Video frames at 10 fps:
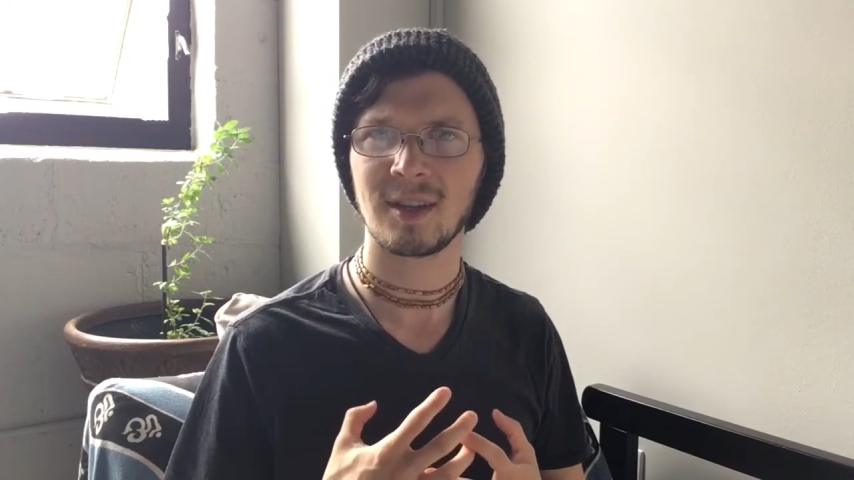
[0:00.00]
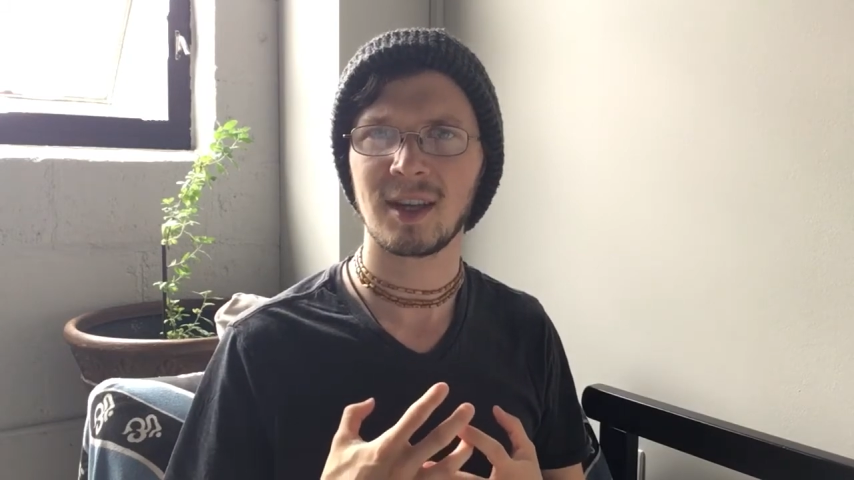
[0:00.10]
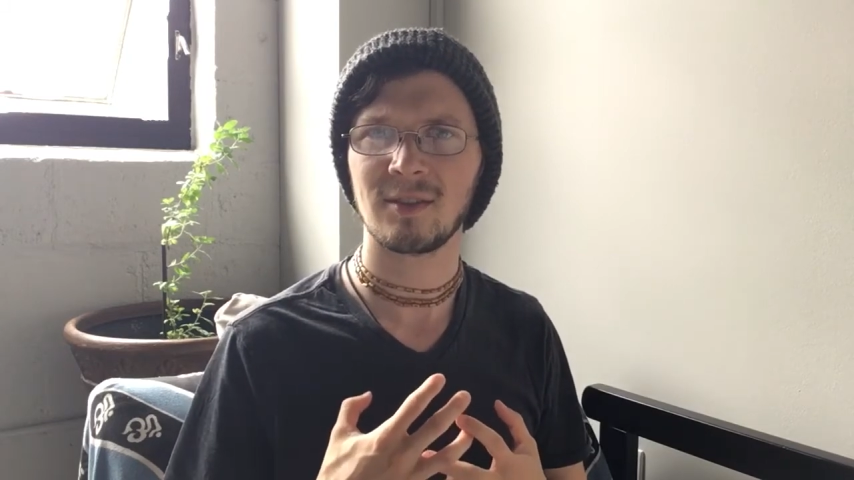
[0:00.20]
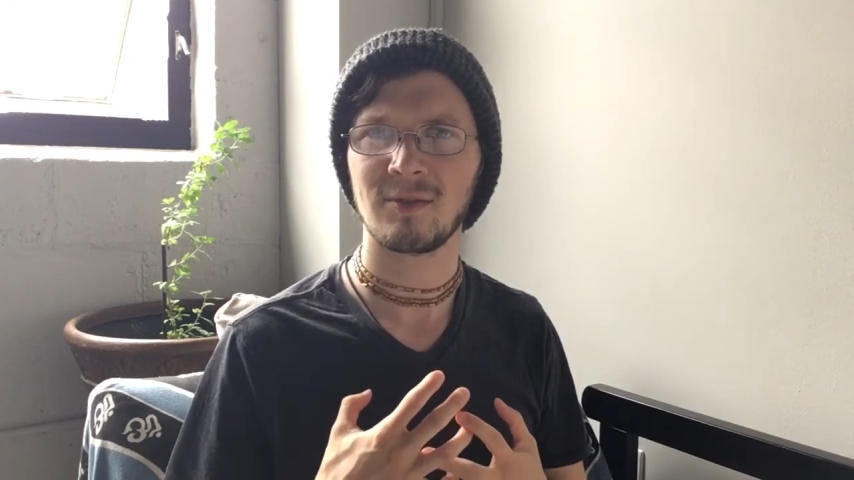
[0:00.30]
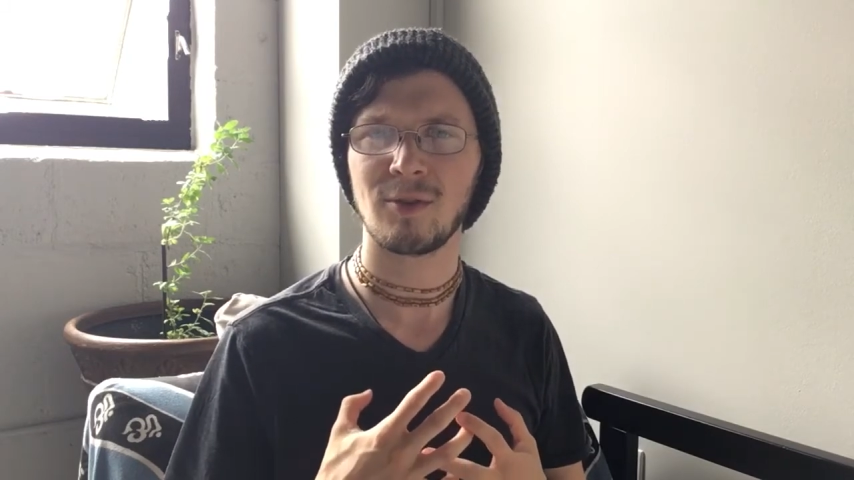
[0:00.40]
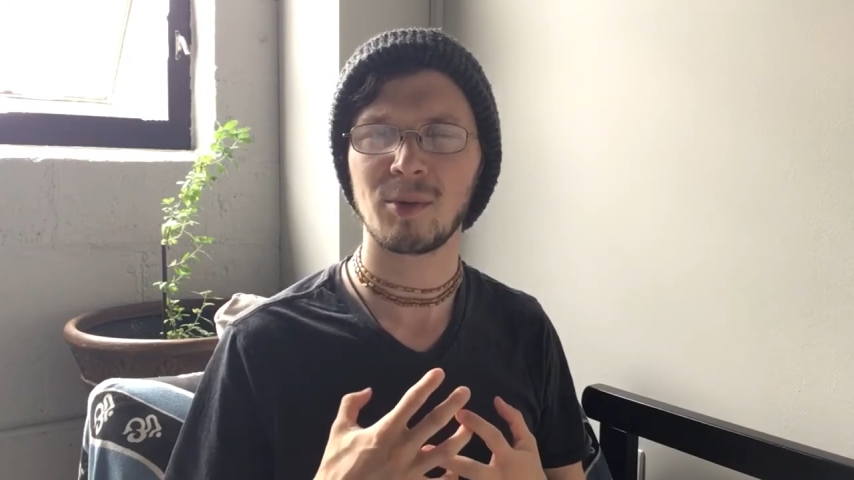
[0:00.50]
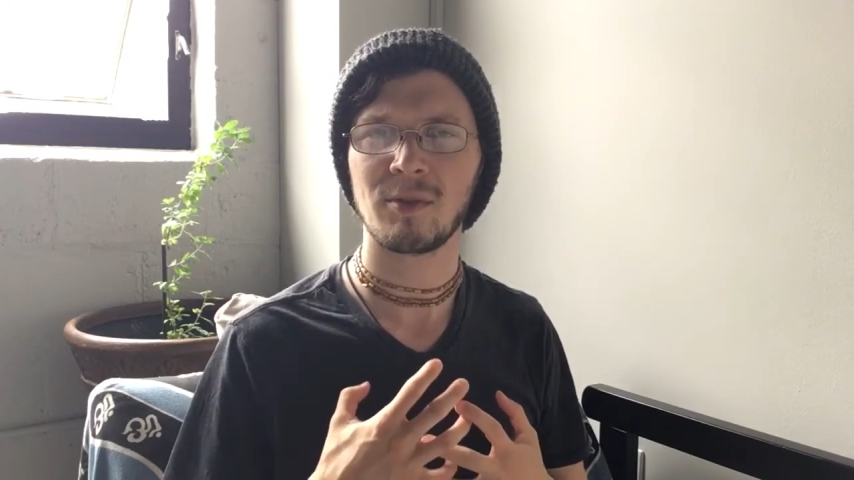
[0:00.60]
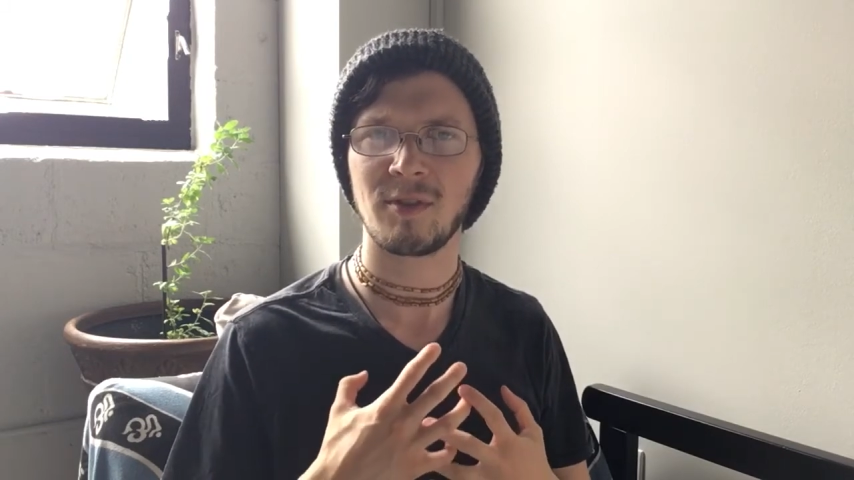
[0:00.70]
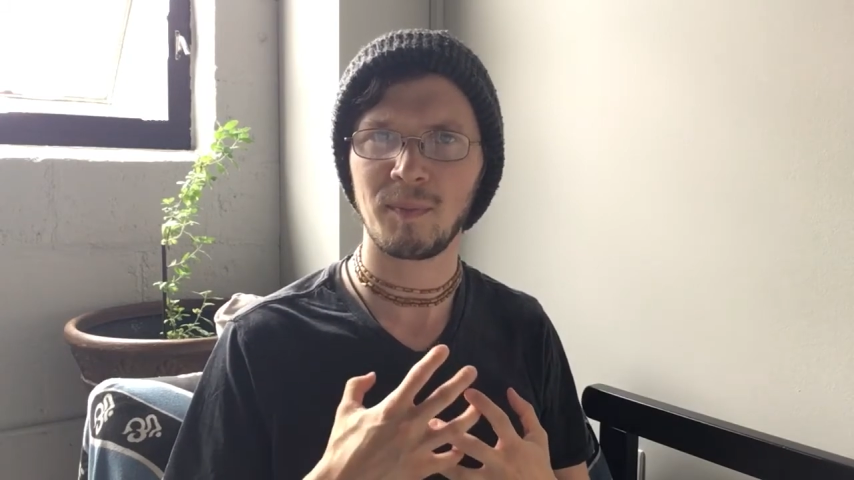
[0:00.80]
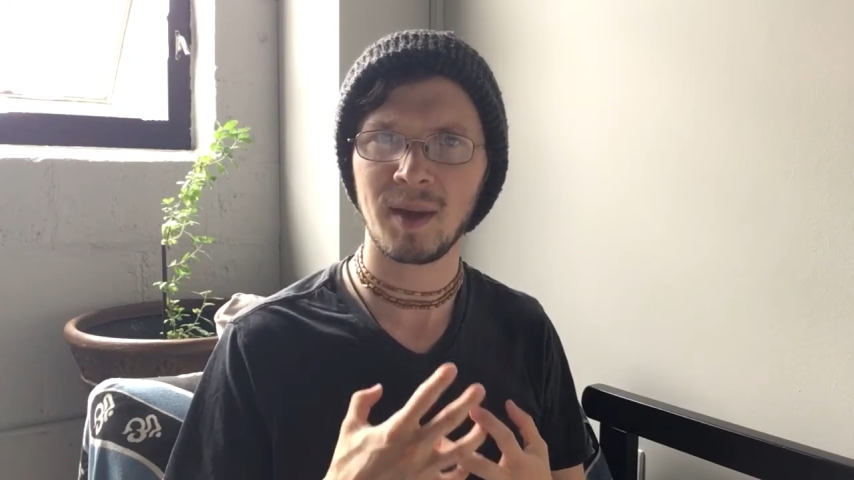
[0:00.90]
in the form
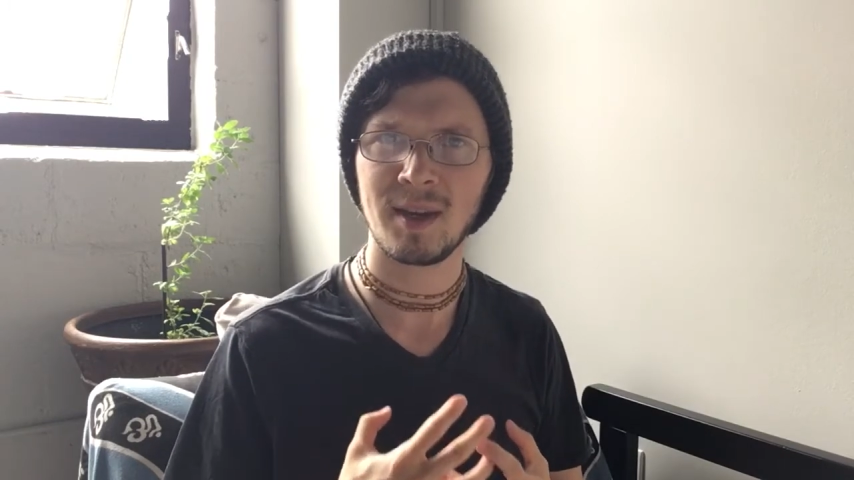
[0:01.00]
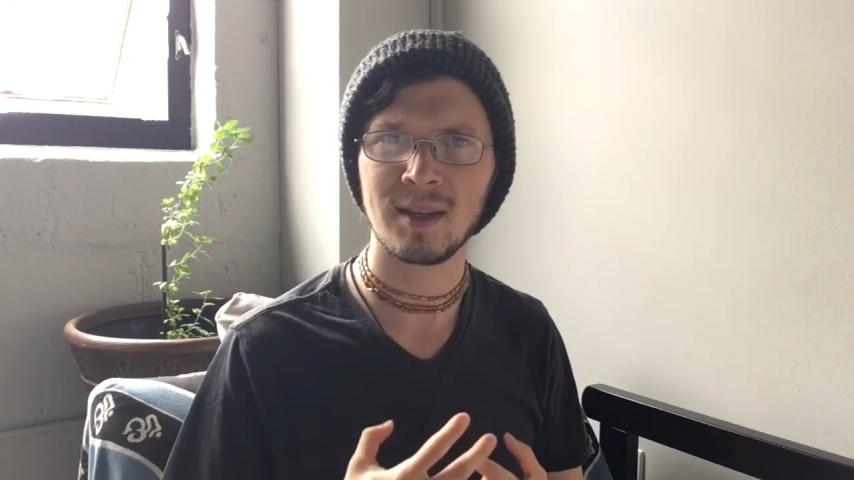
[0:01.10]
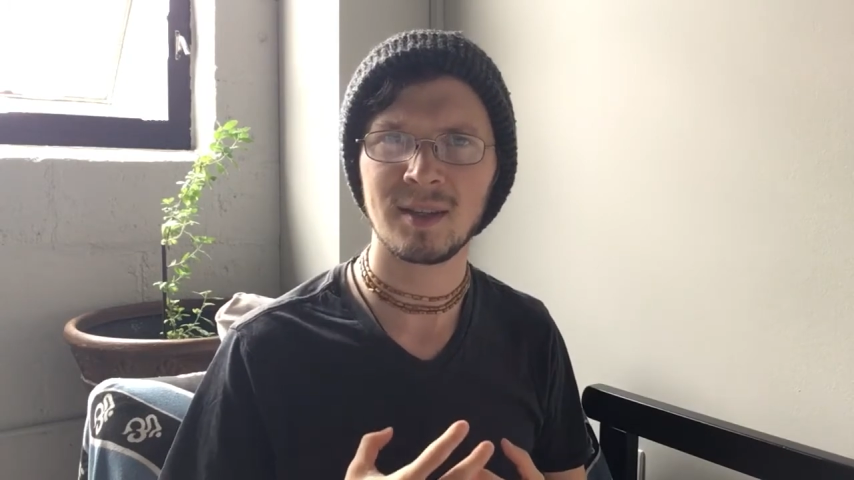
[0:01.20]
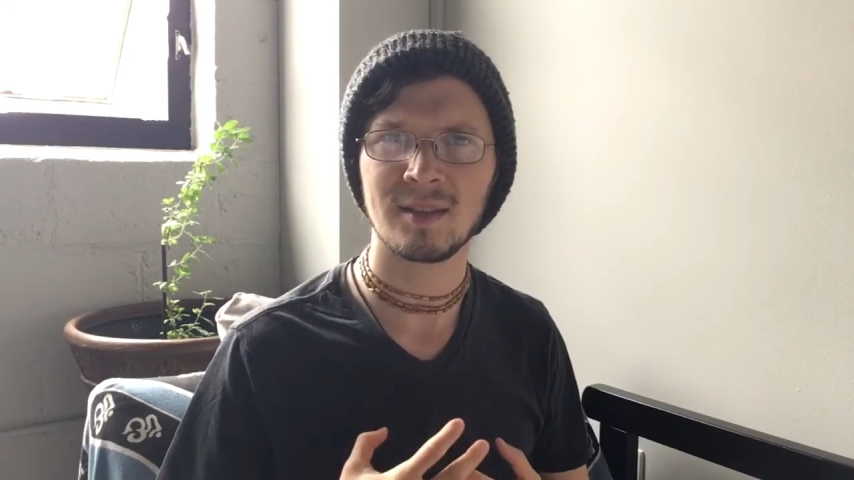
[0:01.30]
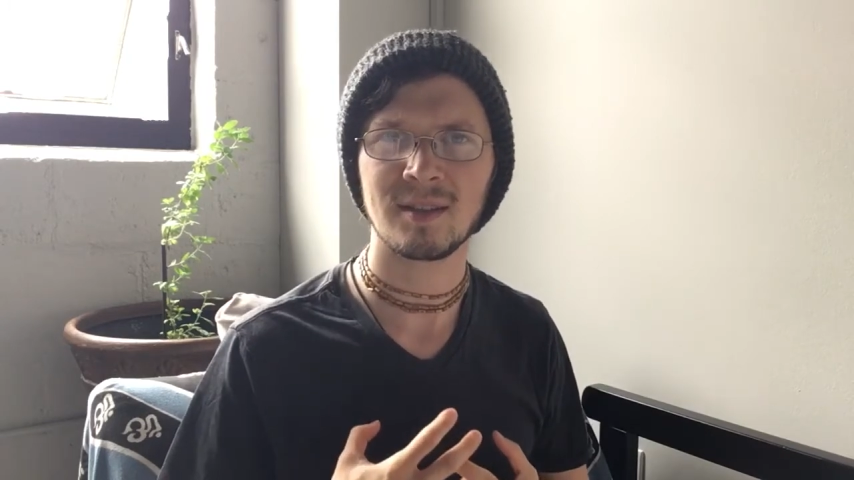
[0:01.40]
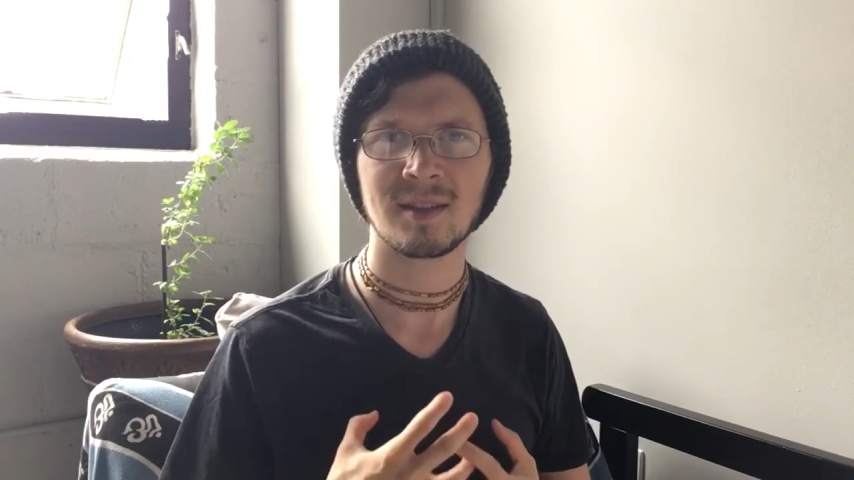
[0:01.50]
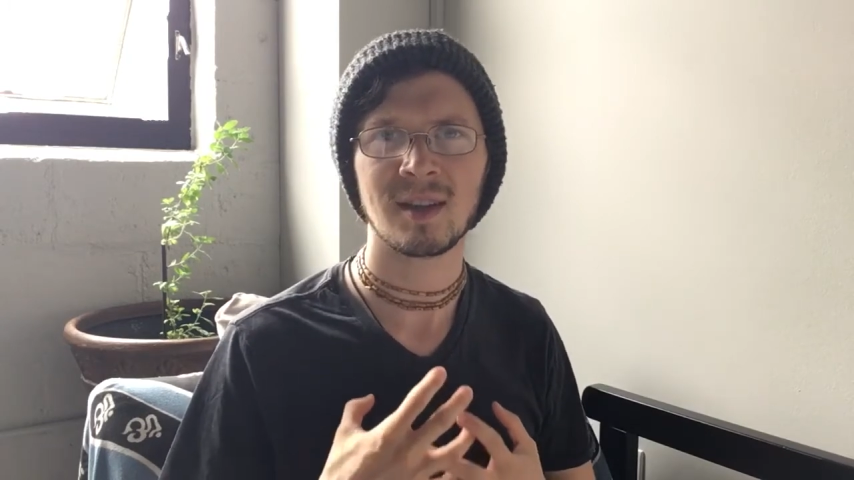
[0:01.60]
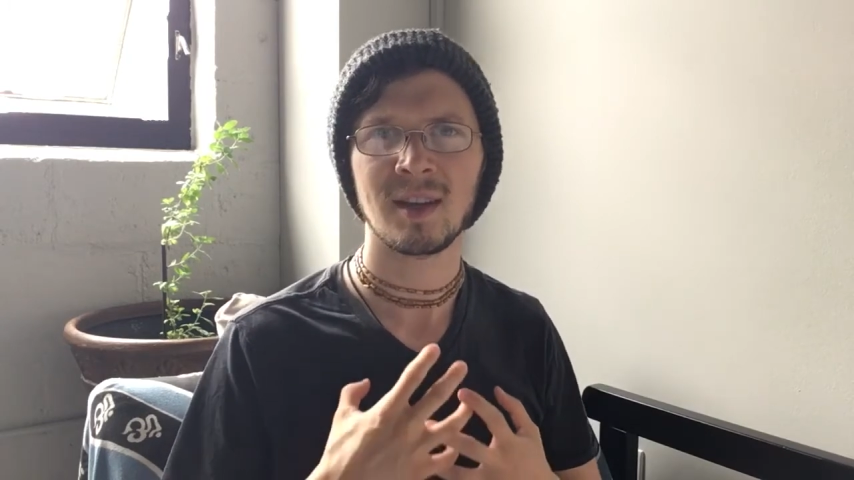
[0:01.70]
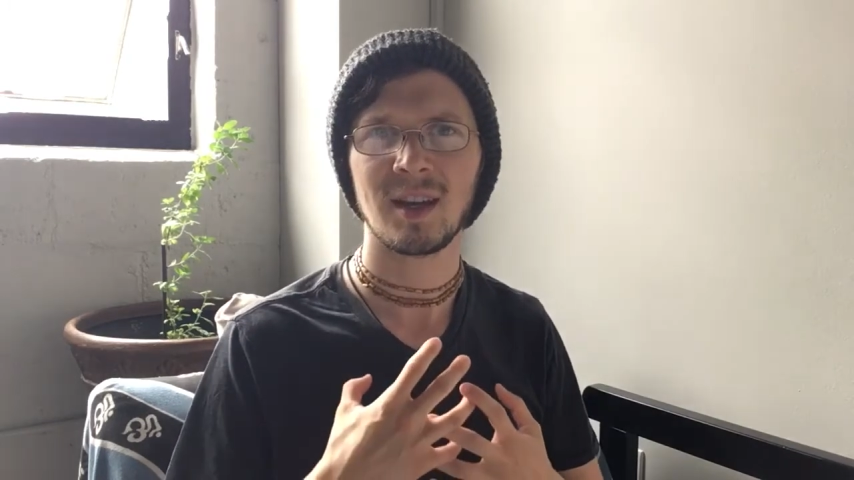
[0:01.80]
of opinions